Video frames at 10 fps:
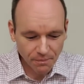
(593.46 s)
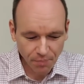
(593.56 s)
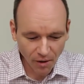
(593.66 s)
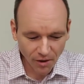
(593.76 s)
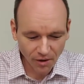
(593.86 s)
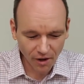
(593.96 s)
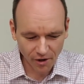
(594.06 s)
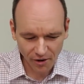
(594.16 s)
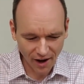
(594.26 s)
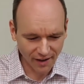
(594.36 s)

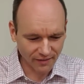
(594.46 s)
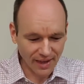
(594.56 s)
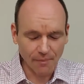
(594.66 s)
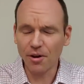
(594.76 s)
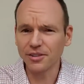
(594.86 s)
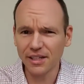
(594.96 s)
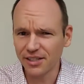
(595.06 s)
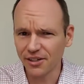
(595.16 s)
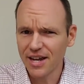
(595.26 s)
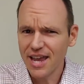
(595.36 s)
Paul says
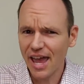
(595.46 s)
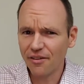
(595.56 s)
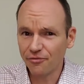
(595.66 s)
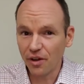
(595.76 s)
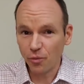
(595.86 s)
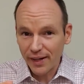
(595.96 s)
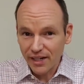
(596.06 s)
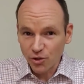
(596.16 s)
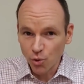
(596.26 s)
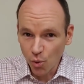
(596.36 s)
here, if we
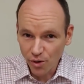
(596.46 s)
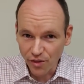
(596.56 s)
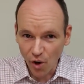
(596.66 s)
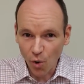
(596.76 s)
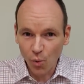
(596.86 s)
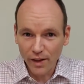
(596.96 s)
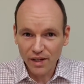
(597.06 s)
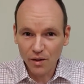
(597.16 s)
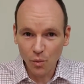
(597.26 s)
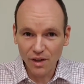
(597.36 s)
endure, though,
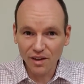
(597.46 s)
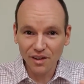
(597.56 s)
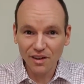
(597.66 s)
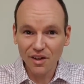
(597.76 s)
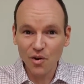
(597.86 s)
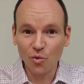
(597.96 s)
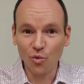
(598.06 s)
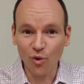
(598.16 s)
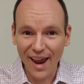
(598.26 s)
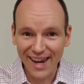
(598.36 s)
we will
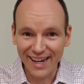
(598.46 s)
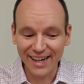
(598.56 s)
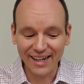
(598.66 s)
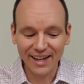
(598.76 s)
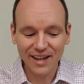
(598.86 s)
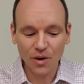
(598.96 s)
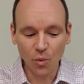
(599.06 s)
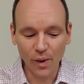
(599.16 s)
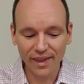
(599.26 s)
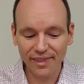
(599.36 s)
reign
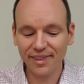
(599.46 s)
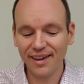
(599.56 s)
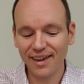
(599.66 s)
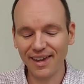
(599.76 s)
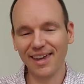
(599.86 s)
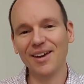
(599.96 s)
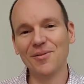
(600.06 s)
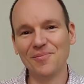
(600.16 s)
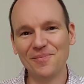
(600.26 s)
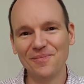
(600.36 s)
with
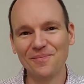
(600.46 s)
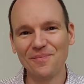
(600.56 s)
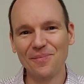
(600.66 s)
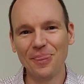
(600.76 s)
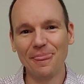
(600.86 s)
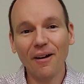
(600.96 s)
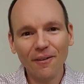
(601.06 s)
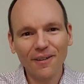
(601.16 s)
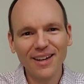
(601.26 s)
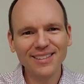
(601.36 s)
him.
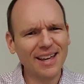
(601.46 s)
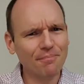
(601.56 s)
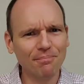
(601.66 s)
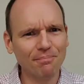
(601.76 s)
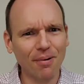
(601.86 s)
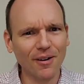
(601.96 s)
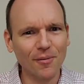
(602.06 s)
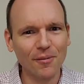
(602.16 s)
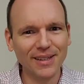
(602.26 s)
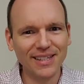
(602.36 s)
Now, isn't that part of
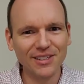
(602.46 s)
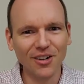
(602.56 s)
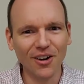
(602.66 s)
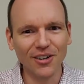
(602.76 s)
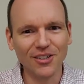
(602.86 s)
what we teach our